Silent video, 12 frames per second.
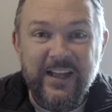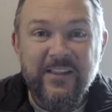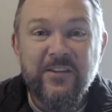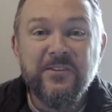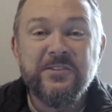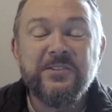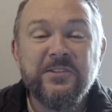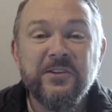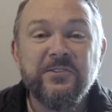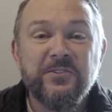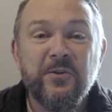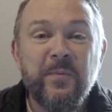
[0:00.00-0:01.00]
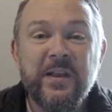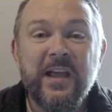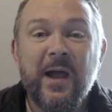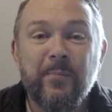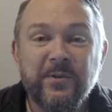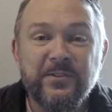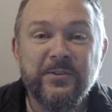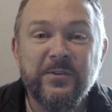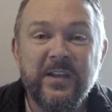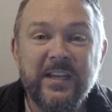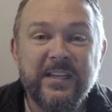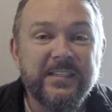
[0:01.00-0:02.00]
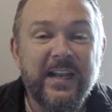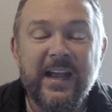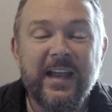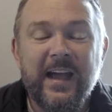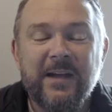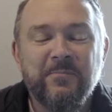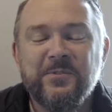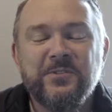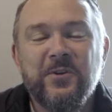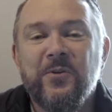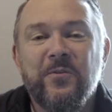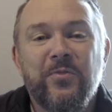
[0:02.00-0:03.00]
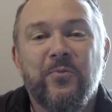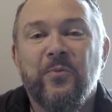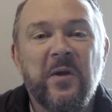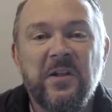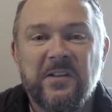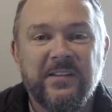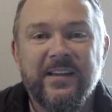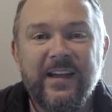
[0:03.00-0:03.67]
There's still so many opportunities. And I'm so thrilled